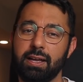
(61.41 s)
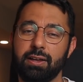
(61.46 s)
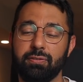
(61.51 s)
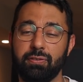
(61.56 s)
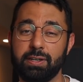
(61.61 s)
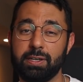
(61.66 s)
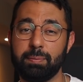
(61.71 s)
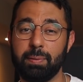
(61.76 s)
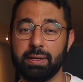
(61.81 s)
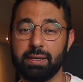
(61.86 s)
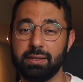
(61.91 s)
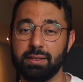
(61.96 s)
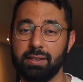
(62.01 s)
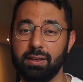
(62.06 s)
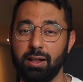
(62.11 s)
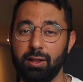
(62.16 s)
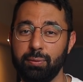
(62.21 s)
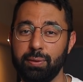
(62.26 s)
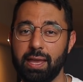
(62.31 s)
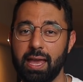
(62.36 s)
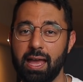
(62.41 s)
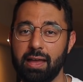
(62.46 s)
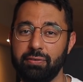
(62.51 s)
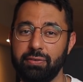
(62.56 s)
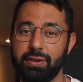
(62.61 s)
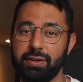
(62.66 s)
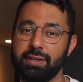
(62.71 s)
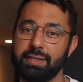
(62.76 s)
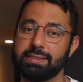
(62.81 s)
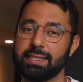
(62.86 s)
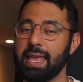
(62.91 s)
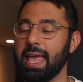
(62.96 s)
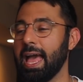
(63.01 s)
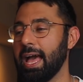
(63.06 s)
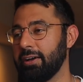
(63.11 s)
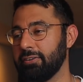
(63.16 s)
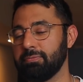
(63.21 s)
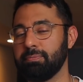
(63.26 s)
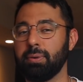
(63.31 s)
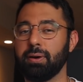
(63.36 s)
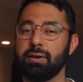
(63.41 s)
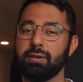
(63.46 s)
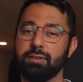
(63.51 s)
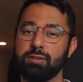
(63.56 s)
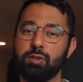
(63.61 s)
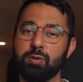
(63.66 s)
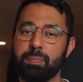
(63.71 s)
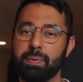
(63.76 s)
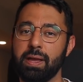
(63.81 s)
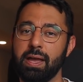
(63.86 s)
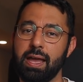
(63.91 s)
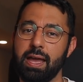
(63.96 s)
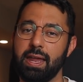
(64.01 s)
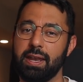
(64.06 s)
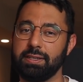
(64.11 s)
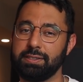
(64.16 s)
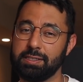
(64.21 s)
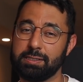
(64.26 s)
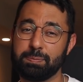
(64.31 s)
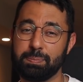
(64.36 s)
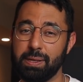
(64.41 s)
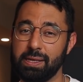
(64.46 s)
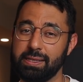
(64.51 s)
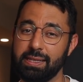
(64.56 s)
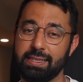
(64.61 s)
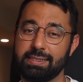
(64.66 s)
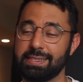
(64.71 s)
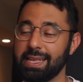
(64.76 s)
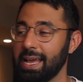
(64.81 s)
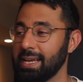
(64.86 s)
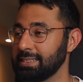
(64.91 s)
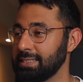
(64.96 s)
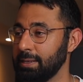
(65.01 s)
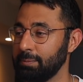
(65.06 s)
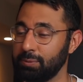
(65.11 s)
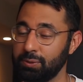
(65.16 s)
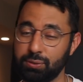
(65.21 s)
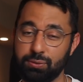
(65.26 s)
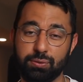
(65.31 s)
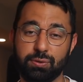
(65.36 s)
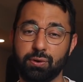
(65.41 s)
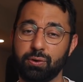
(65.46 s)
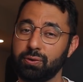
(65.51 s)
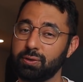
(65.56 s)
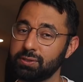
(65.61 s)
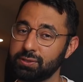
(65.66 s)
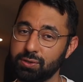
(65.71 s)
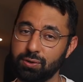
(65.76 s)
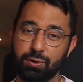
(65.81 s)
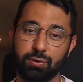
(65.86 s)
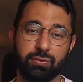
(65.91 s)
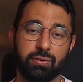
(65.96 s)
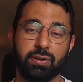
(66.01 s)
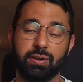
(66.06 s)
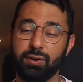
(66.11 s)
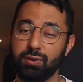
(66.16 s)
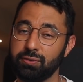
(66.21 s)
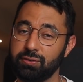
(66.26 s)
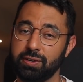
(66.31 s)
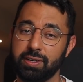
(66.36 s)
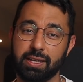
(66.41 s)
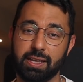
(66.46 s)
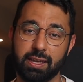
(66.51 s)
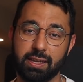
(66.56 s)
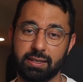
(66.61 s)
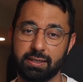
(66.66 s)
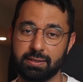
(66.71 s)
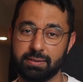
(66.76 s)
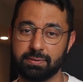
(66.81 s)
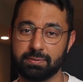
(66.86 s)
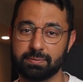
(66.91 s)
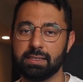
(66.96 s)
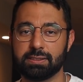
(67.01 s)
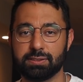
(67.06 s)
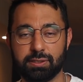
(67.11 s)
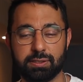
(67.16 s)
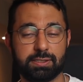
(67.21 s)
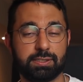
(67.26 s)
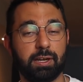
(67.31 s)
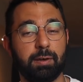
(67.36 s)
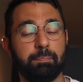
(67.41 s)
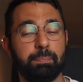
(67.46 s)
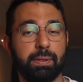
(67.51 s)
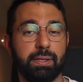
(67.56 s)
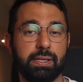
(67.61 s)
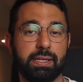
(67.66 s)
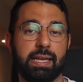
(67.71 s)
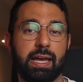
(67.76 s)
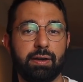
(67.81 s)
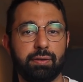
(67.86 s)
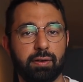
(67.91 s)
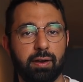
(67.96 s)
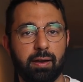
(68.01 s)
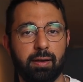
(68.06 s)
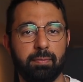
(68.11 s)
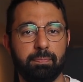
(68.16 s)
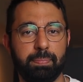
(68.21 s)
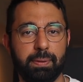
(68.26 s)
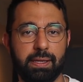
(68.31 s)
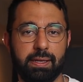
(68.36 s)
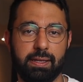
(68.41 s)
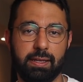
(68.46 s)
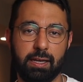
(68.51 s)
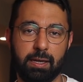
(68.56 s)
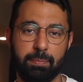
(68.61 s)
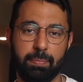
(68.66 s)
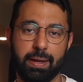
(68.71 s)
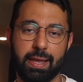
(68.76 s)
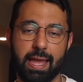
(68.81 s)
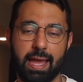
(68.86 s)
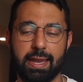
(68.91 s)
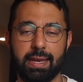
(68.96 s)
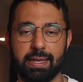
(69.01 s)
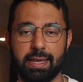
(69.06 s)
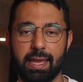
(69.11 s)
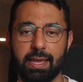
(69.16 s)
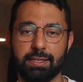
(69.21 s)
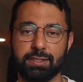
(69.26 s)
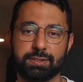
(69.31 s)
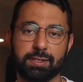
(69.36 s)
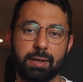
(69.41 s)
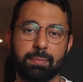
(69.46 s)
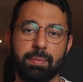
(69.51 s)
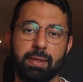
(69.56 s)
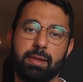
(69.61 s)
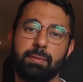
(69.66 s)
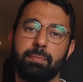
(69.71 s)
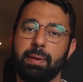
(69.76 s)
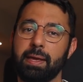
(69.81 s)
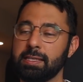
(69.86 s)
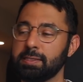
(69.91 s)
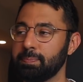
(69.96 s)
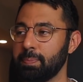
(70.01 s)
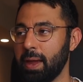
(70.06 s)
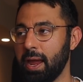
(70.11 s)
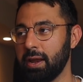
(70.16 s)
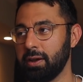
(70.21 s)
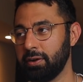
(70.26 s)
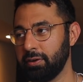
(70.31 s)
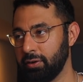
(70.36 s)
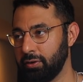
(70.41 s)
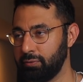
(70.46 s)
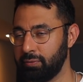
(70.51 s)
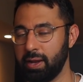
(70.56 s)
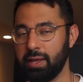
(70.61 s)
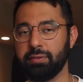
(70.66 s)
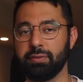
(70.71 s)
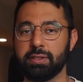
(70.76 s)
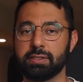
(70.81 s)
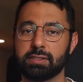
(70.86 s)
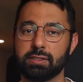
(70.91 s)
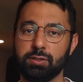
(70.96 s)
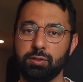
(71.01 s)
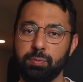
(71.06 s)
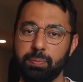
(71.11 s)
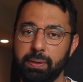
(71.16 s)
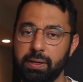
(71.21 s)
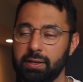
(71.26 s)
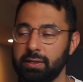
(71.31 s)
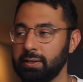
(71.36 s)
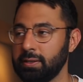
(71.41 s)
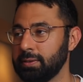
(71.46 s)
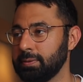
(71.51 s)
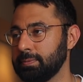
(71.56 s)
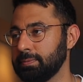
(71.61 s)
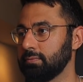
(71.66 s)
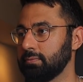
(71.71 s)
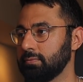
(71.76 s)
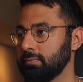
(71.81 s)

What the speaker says: Fundamentally, all we have here is a half bar loop, and it's just playing the exact same 2 chords over and over again. So let's start building out our beat here by adding a drum and bass pattern around this loop here.